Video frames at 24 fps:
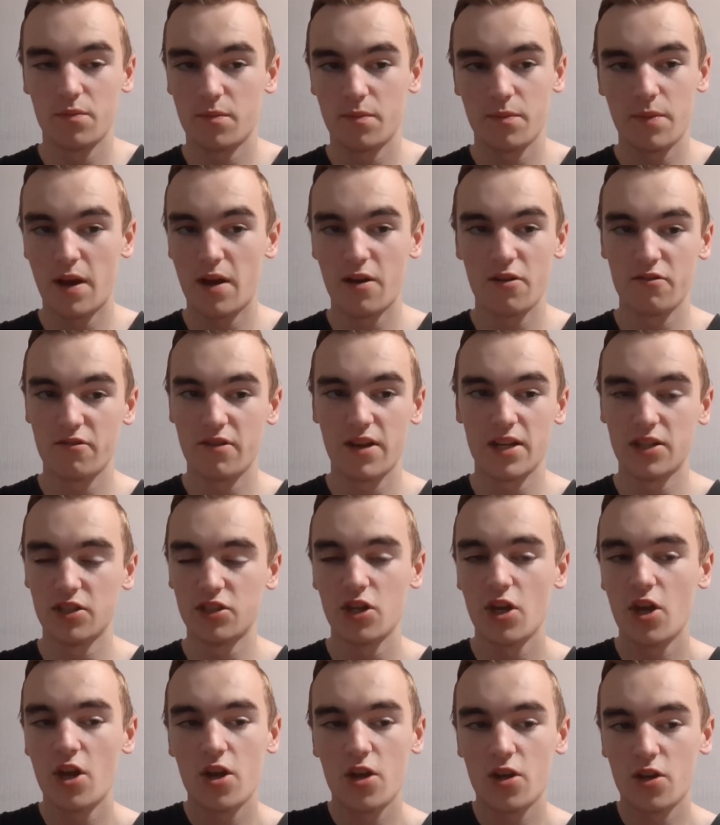power range
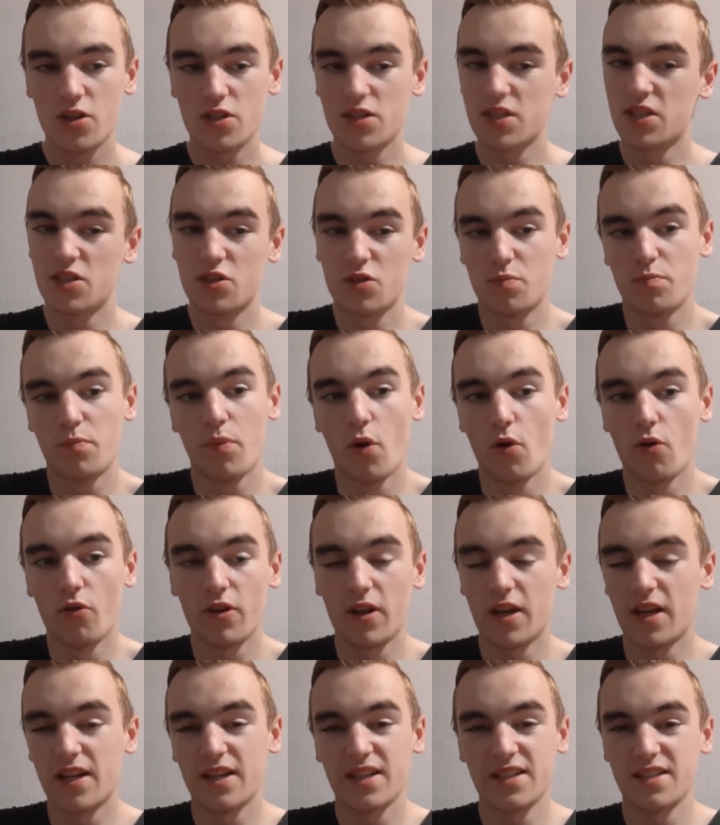because it's just
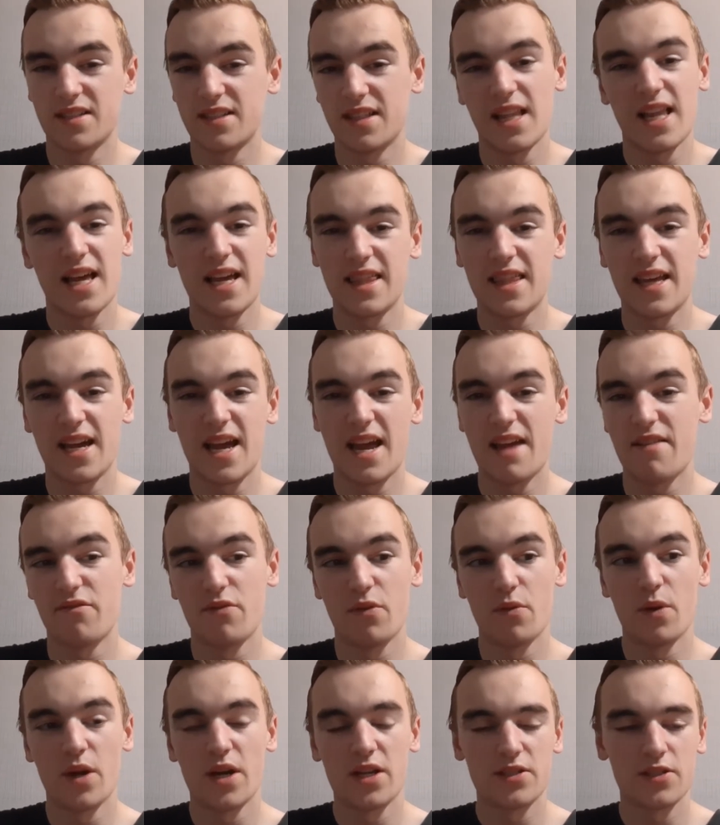boring and it's like that
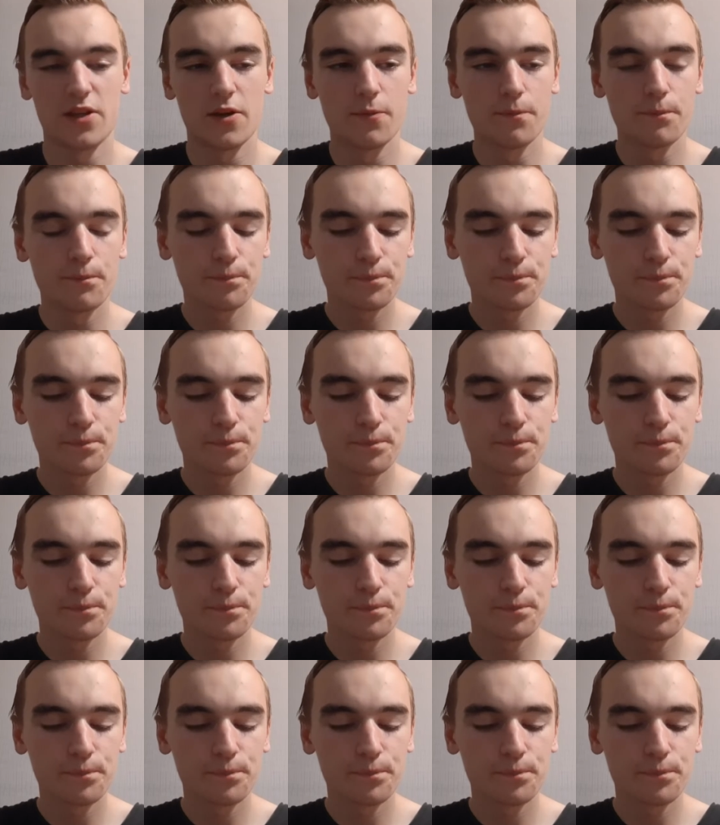everywhere. So,